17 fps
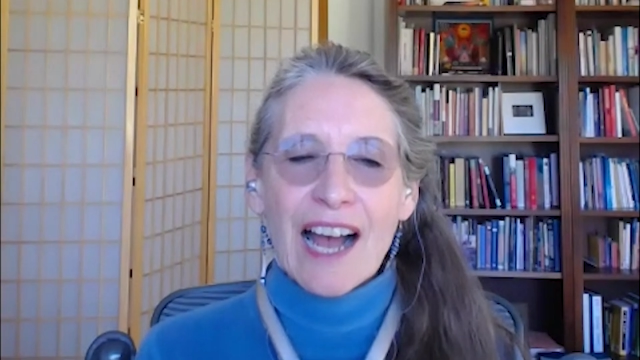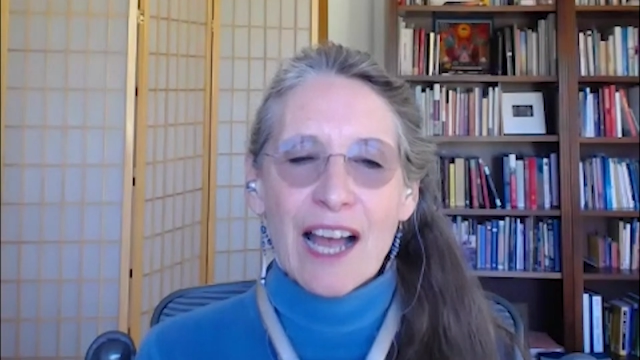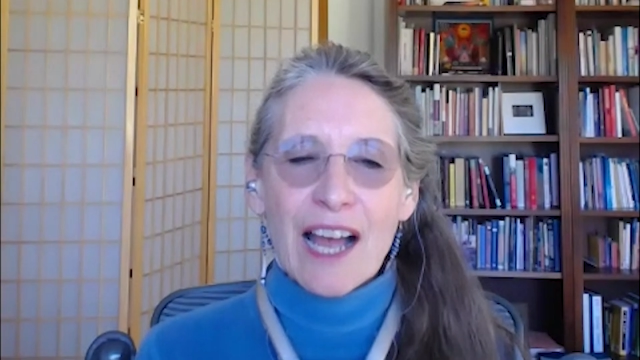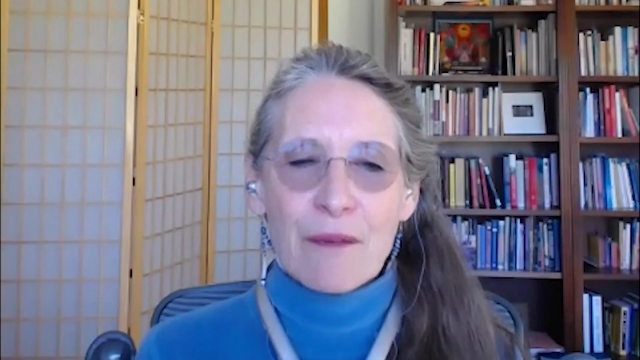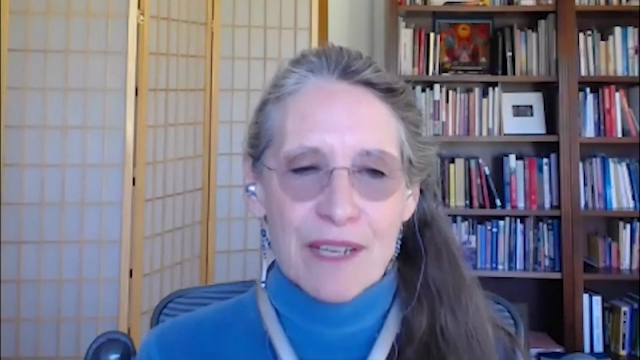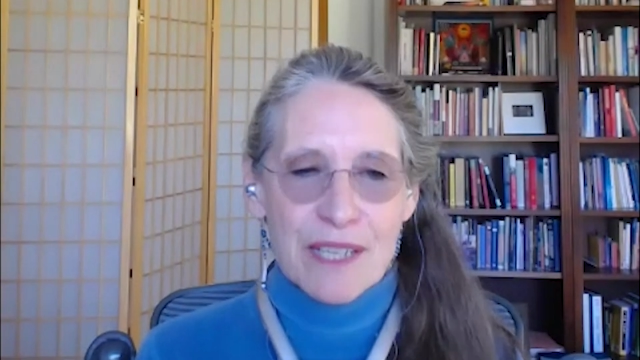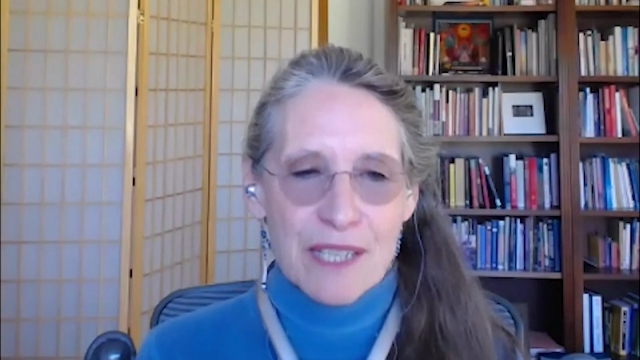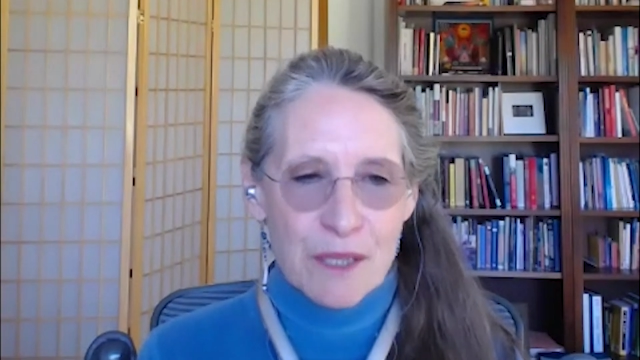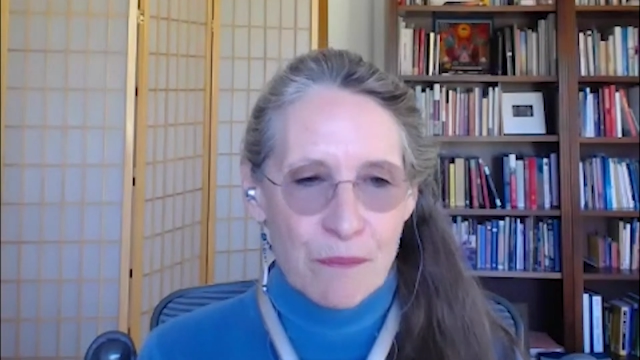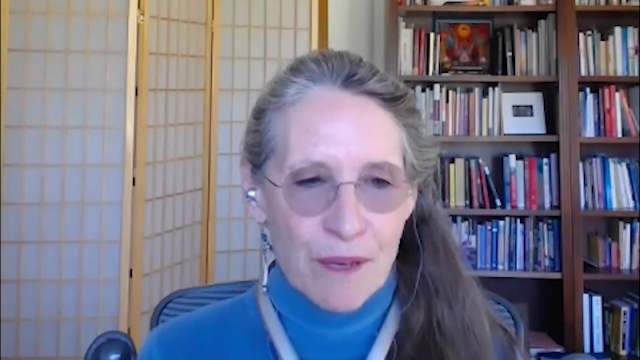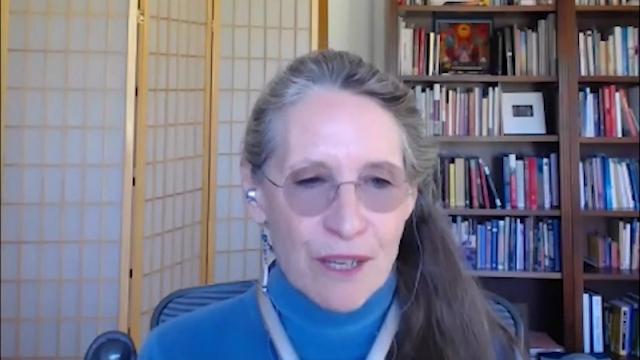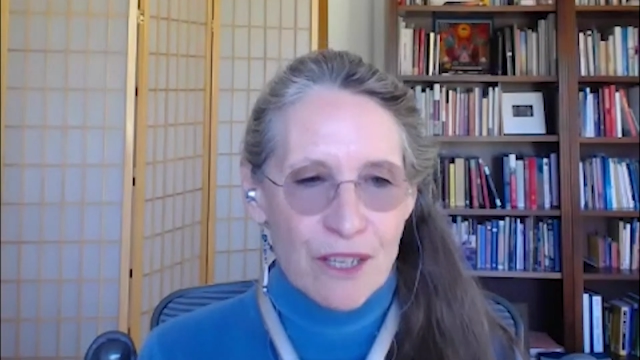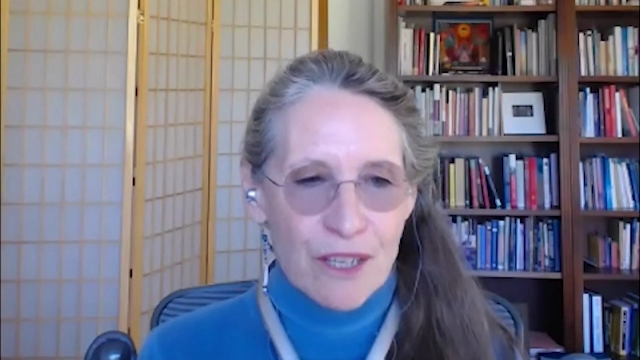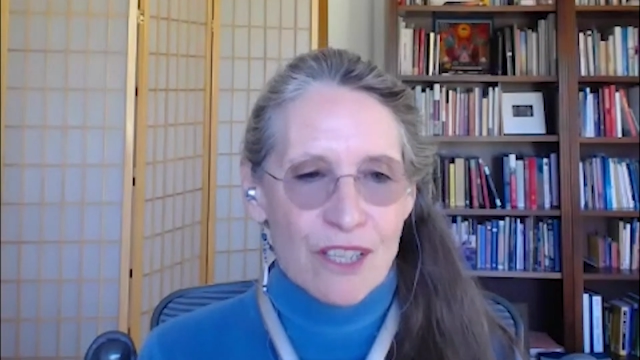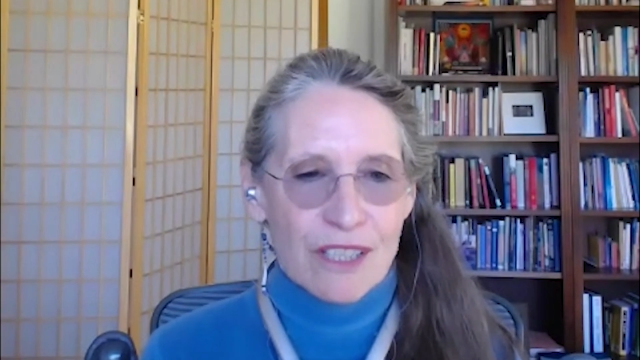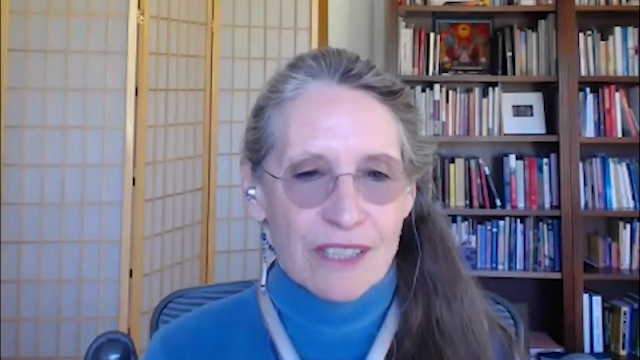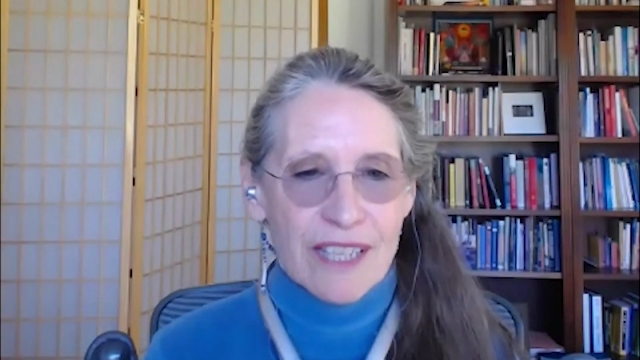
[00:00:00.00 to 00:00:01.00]
I'm
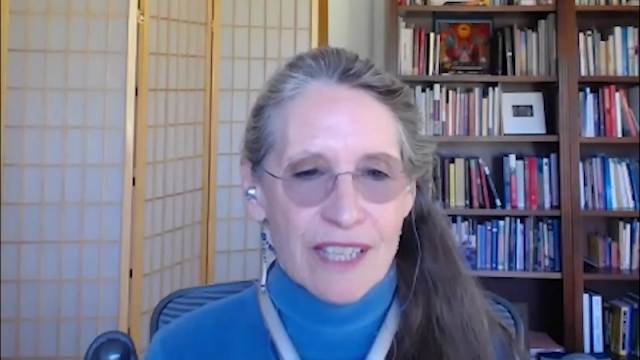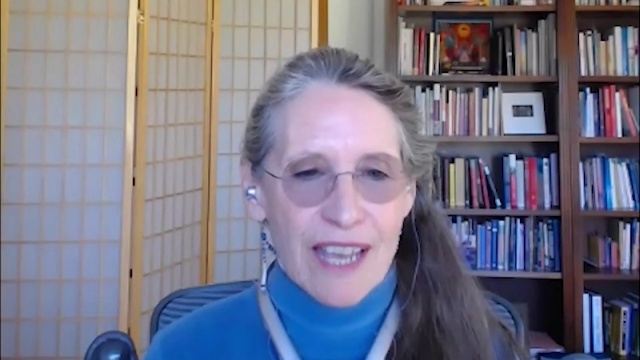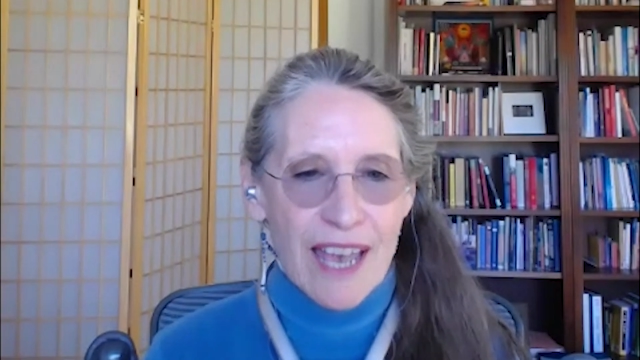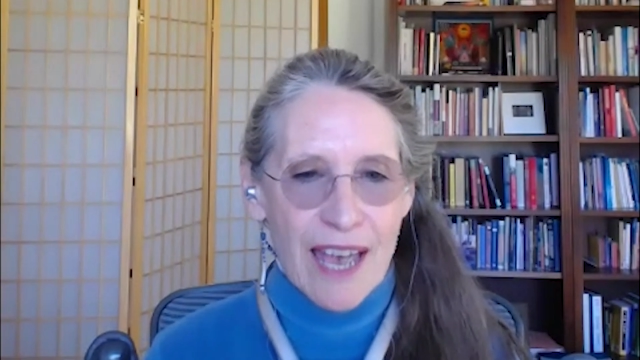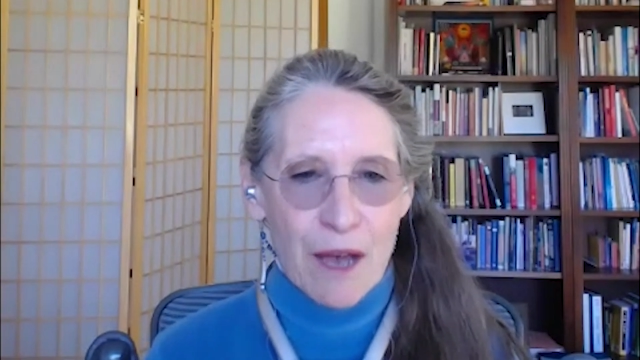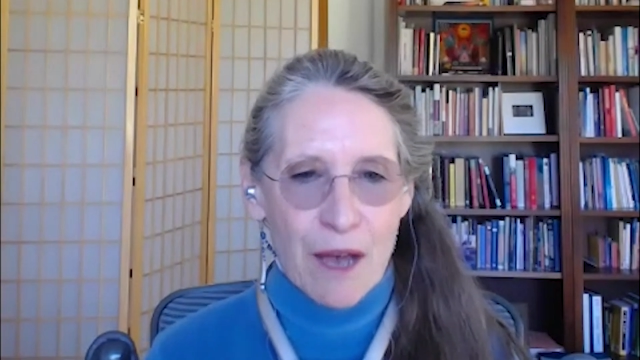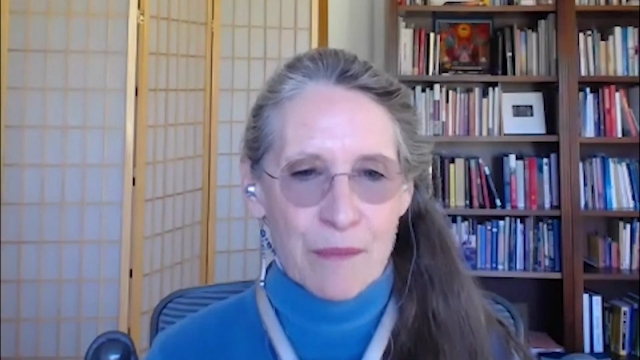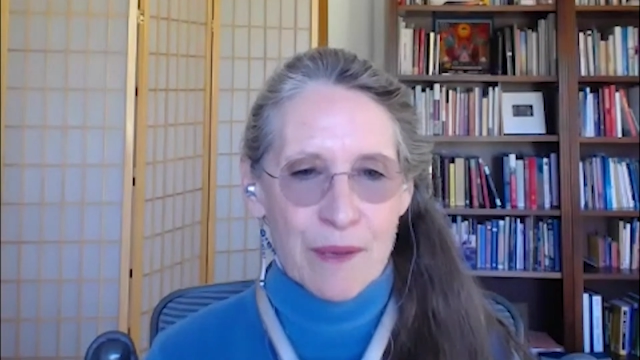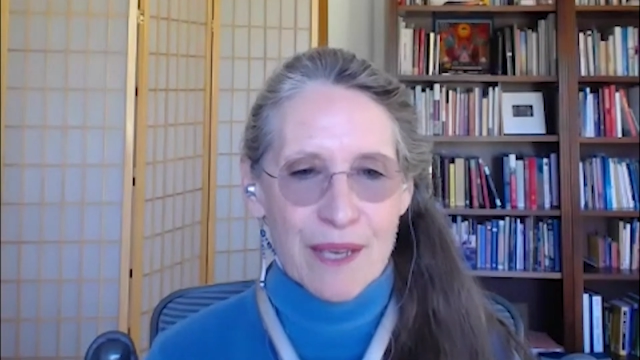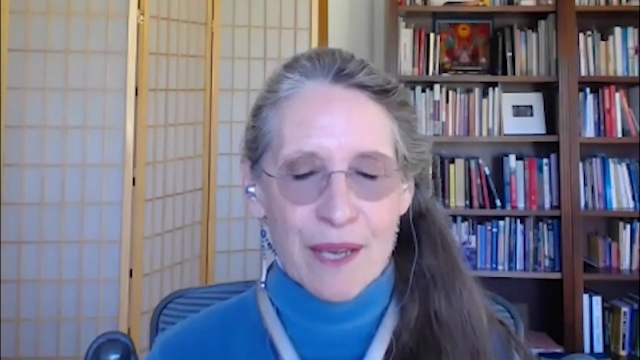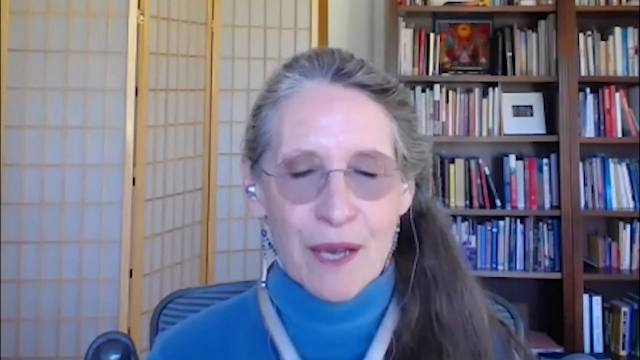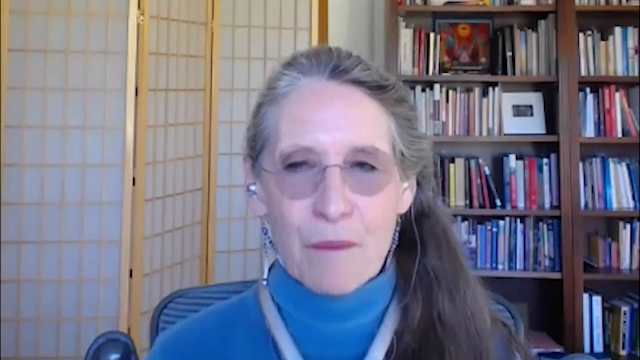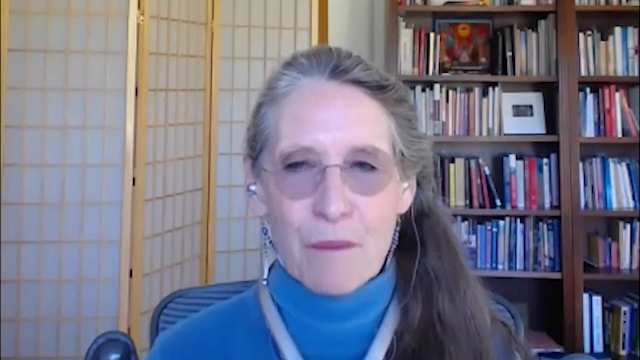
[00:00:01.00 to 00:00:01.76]
especially happy